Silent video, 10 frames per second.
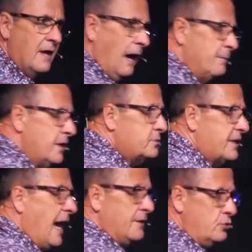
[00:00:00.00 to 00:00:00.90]
many know,
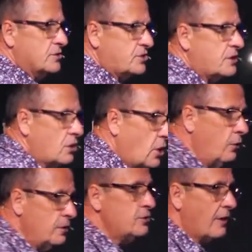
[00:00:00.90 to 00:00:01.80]
Dad, you can set the tone
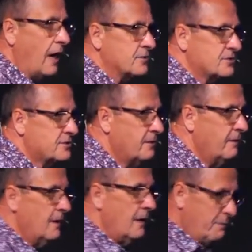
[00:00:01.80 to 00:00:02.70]
in your house?
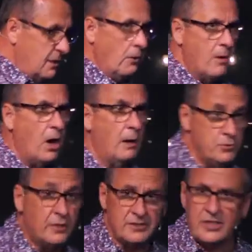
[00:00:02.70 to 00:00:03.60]
How many know, Mom, you
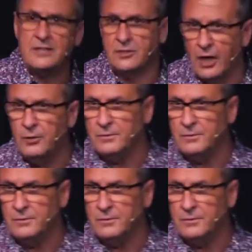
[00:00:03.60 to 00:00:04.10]
can set the tone,